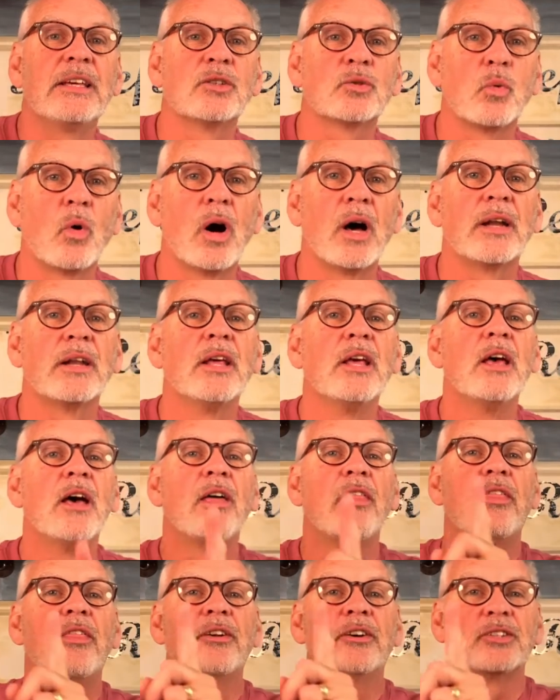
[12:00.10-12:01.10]
is what?
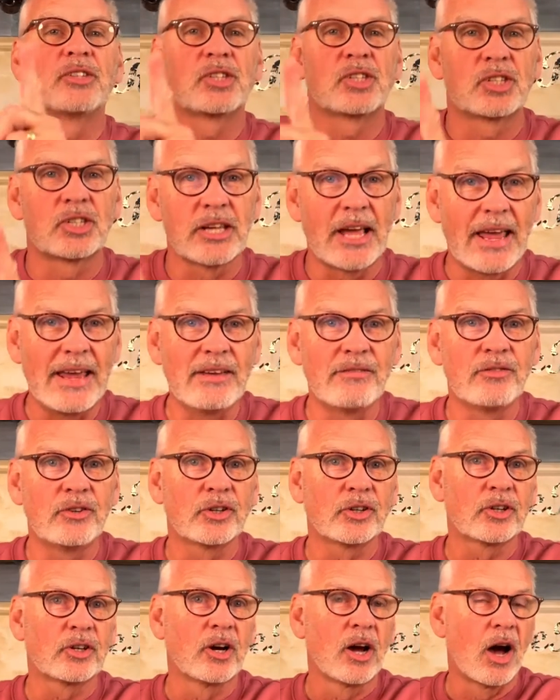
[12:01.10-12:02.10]
The
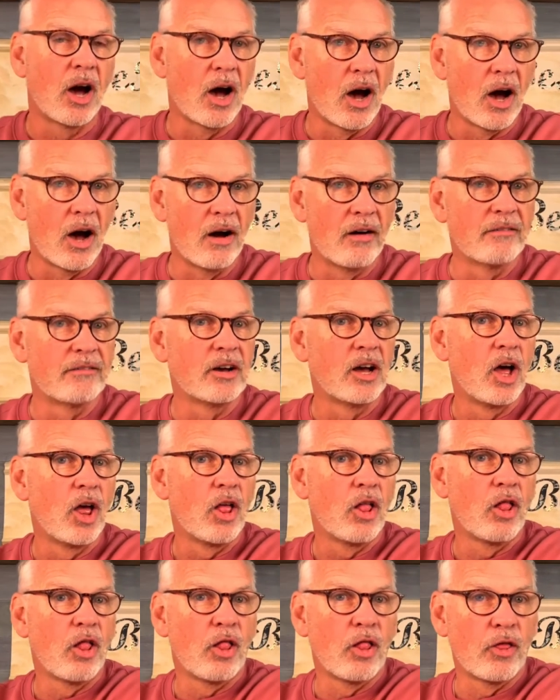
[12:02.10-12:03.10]
Savior of
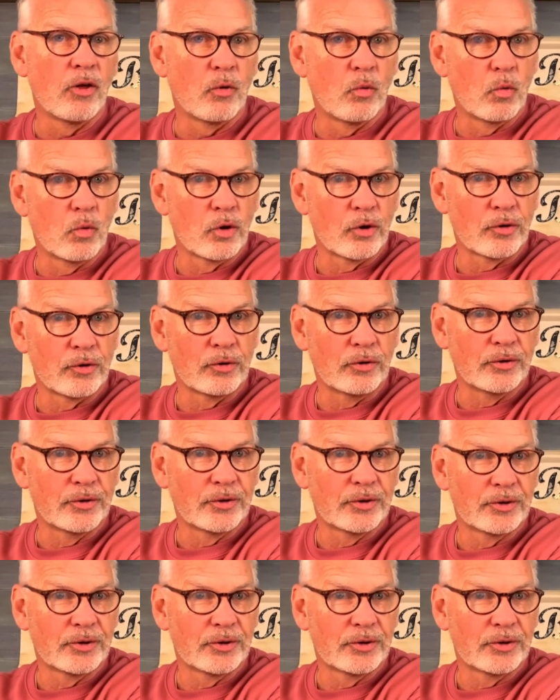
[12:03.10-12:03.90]
the world.